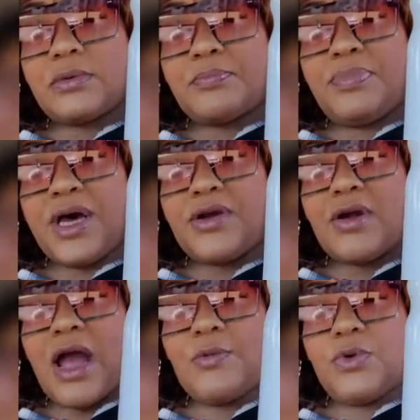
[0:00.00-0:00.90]
butter.
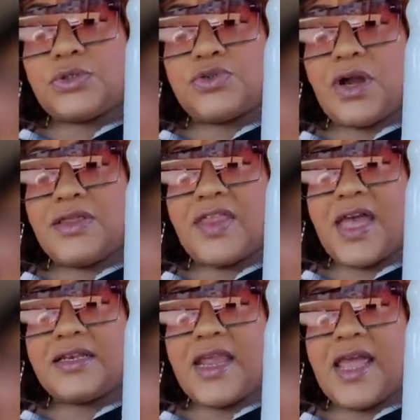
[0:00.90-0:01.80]
I will try
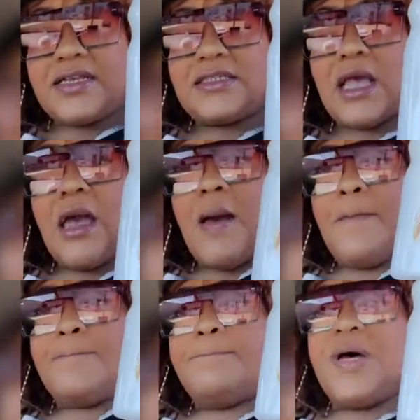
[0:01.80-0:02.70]
that next.
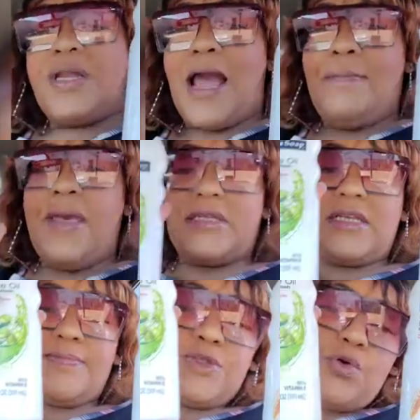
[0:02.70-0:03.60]
But I picked
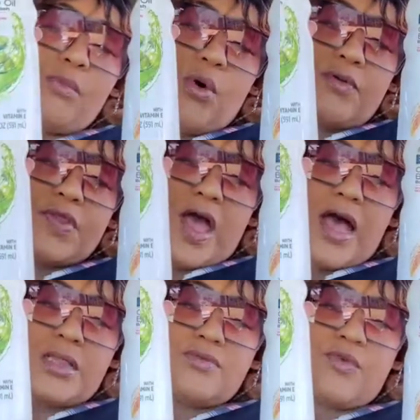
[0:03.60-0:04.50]
up 2 more of the
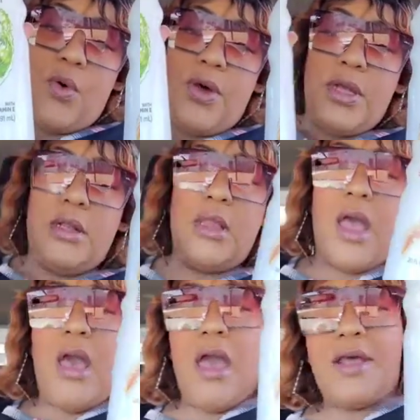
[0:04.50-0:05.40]
olive oil.
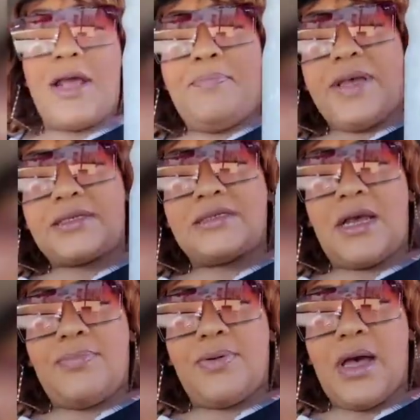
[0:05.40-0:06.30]
And I picked
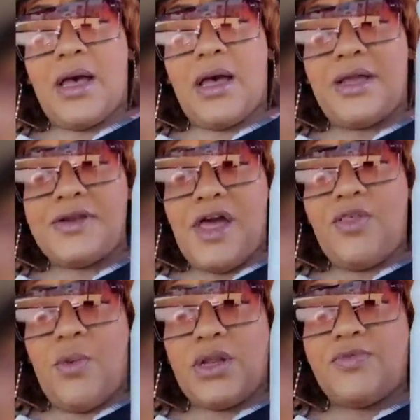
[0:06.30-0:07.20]
up another
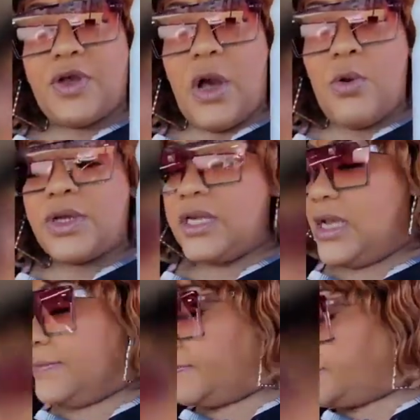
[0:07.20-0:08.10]
one of the
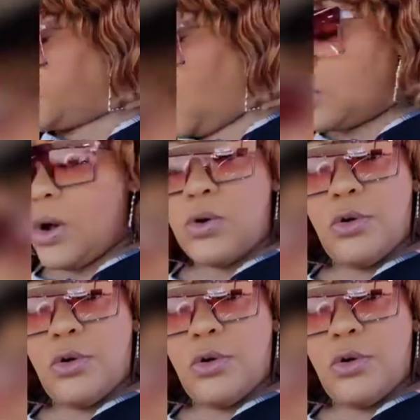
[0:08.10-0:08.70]
coconut or cocoa